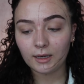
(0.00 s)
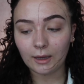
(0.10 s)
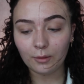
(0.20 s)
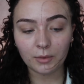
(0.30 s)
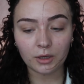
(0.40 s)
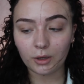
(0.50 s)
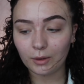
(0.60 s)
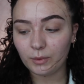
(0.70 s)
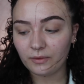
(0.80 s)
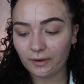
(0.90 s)
Now I'm going to go
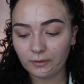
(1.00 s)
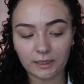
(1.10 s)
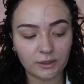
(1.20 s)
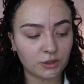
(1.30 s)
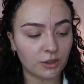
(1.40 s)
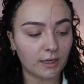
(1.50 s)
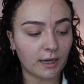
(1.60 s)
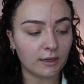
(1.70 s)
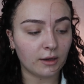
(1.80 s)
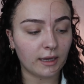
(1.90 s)
in with foundation,
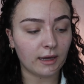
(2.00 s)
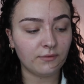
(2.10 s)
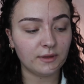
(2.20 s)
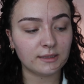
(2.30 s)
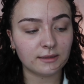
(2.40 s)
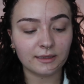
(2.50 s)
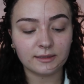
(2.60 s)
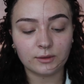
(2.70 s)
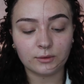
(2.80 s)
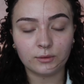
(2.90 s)
and I have this
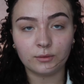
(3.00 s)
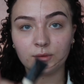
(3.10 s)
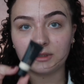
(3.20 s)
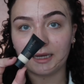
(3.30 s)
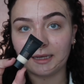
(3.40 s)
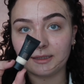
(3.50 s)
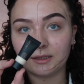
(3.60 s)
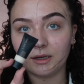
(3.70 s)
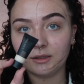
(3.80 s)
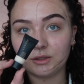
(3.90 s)
little
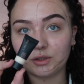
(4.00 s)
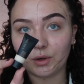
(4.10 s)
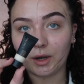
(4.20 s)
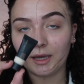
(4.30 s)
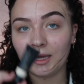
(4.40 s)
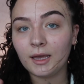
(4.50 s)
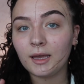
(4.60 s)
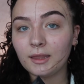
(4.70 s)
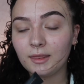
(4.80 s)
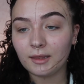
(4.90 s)
tester to try.
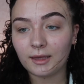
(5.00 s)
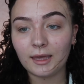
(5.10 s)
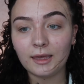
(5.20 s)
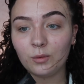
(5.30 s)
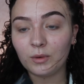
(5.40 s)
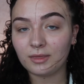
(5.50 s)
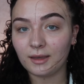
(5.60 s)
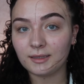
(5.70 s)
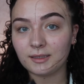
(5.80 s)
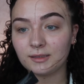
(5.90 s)
The key with
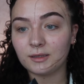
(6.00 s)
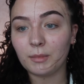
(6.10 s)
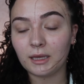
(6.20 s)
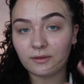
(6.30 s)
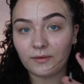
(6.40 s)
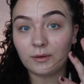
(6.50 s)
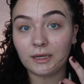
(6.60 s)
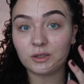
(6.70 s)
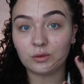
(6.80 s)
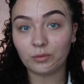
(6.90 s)
this is to make the
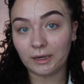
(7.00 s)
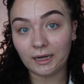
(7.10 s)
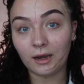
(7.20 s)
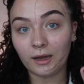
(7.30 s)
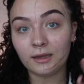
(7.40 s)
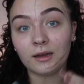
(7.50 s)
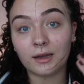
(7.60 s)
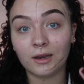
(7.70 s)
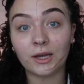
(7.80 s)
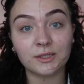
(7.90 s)
foundation really light, like
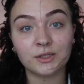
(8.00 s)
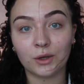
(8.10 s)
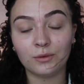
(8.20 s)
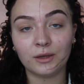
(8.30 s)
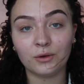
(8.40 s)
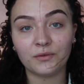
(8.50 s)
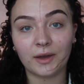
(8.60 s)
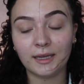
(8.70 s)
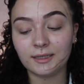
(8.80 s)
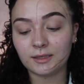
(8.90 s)
a lighter tone than your
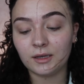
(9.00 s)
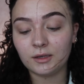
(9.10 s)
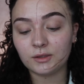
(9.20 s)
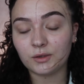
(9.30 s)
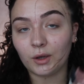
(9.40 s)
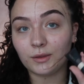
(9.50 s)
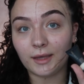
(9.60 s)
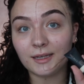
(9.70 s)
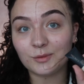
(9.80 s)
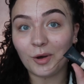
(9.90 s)
face. So
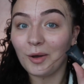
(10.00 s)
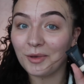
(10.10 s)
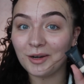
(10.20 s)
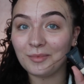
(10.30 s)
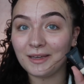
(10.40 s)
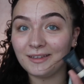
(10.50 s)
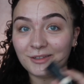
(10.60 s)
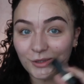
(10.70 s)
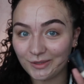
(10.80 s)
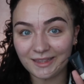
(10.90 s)
that is what I'm going to be
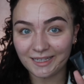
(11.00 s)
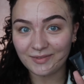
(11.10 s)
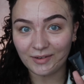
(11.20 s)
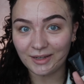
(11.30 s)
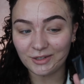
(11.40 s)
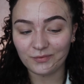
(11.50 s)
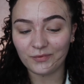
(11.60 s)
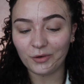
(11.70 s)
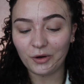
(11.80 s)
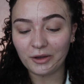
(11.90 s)
using this foundation
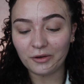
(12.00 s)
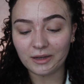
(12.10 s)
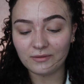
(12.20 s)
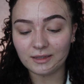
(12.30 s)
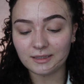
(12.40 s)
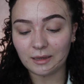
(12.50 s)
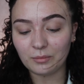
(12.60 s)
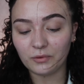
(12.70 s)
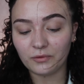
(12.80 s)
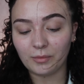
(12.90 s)
for. I got given this
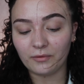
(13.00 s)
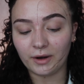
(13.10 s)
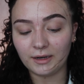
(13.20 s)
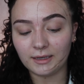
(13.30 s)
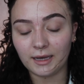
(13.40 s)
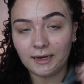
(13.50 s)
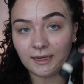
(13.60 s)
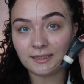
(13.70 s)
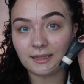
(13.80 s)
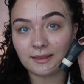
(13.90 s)
sample from a friend, and it
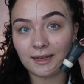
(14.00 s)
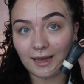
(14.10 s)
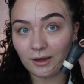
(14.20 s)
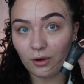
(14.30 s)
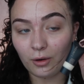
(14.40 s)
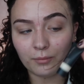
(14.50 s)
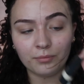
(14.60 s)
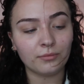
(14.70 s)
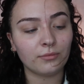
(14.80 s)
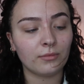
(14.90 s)
is the
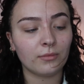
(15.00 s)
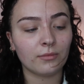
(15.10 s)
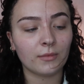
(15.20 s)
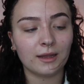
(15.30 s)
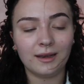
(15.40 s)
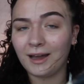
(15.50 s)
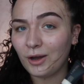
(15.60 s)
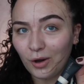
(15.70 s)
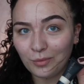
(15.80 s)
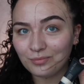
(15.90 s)

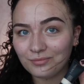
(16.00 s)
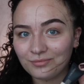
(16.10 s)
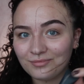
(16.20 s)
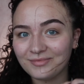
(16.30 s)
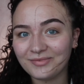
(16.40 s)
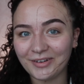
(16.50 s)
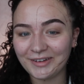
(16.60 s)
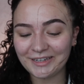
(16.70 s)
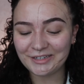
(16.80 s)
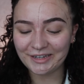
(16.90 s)
Lancome
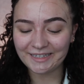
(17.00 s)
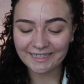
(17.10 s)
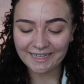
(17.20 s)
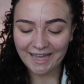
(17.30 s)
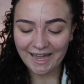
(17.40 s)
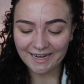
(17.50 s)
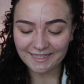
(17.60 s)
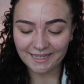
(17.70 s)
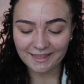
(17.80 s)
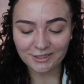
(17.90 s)
foundation, and
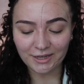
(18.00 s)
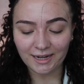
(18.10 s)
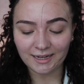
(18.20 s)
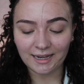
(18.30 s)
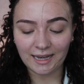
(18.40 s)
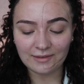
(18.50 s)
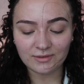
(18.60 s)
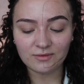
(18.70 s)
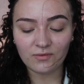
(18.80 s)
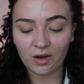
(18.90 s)
it's in the shade
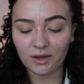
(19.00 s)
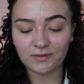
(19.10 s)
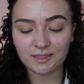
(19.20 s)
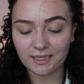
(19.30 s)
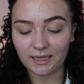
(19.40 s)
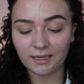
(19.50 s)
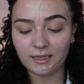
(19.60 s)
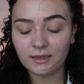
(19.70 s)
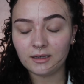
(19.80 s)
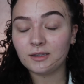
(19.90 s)

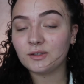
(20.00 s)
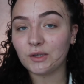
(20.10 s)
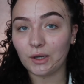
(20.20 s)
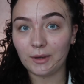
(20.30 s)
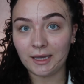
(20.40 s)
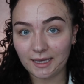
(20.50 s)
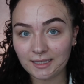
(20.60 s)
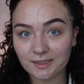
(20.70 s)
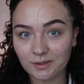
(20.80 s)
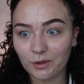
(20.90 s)
115C. So it
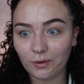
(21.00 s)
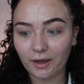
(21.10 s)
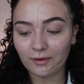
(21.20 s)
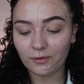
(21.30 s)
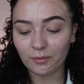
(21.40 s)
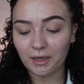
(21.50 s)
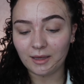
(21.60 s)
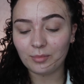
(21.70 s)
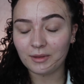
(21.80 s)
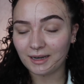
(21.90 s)
is too light for
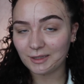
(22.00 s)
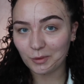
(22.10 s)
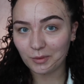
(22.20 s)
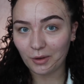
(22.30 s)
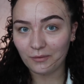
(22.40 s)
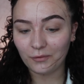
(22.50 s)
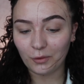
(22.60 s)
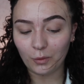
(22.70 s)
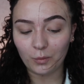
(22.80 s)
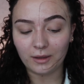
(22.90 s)
me, but that is what we're going
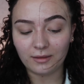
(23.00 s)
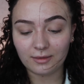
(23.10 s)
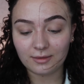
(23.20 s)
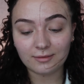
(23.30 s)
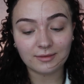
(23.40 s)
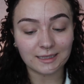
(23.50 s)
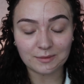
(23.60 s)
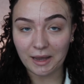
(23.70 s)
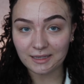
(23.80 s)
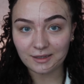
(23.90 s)
for with this
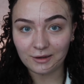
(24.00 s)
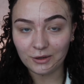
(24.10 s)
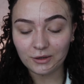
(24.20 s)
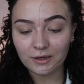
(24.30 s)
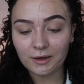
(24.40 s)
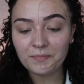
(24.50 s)
mask look.